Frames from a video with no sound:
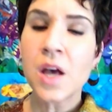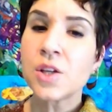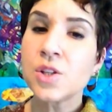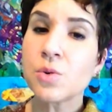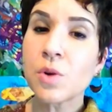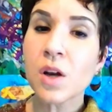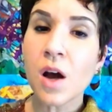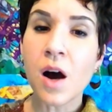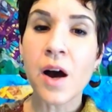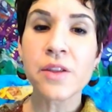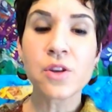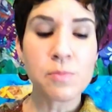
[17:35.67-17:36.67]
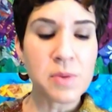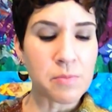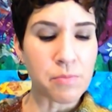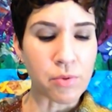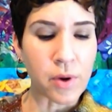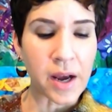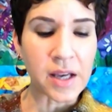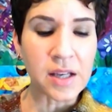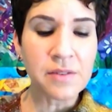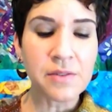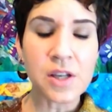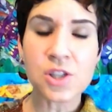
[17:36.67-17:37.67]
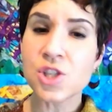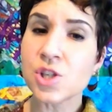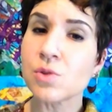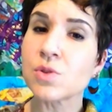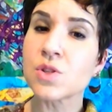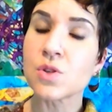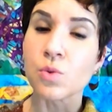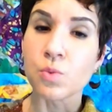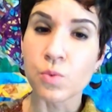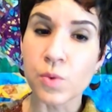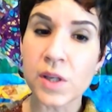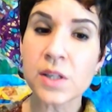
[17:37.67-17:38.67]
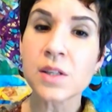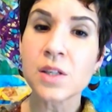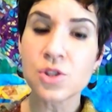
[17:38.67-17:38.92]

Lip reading: You can either be brave and choose to really,